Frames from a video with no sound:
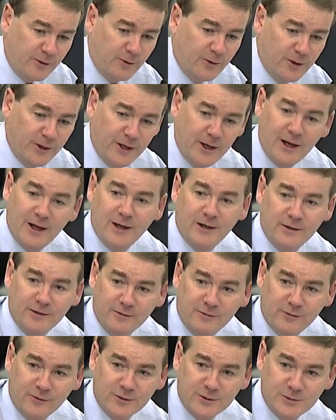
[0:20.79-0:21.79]
early on in
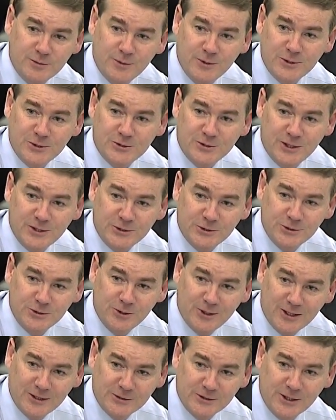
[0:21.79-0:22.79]
the first administration,
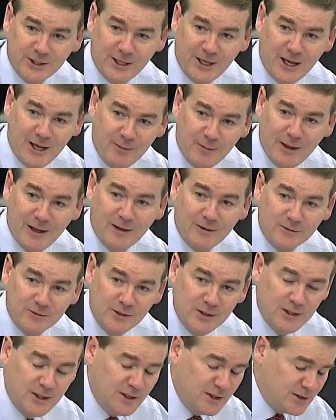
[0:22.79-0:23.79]
you actually came out
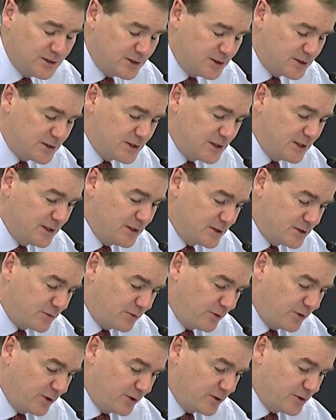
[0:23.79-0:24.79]
to see this
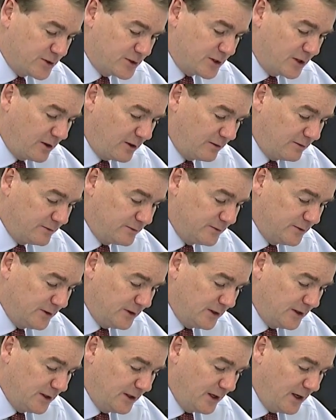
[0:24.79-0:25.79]
for yourself.
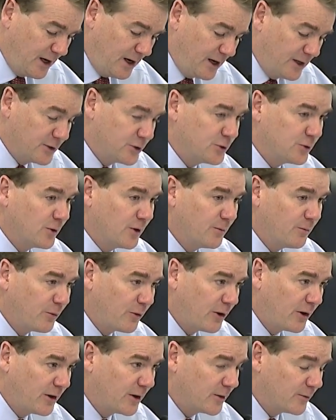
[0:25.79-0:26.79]
I enjoyed
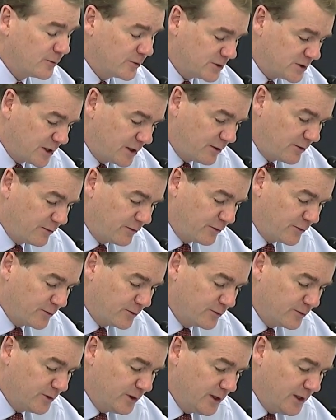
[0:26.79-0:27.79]
partnering with Senator
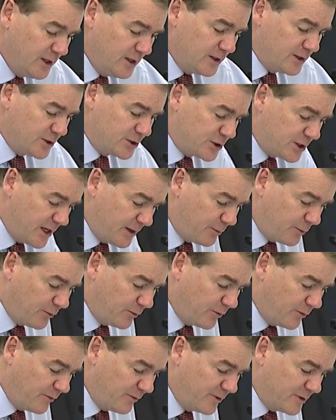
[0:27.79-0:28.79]
Thune to shape the
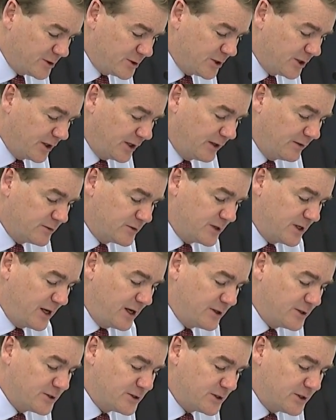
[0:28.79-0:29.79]
provision. It gives the
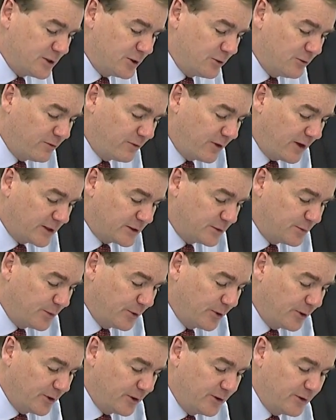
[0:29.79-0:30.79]
agency new
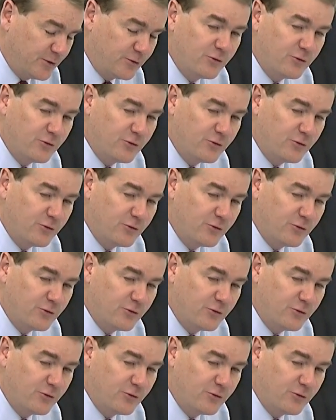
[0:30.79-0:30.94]
flexibility to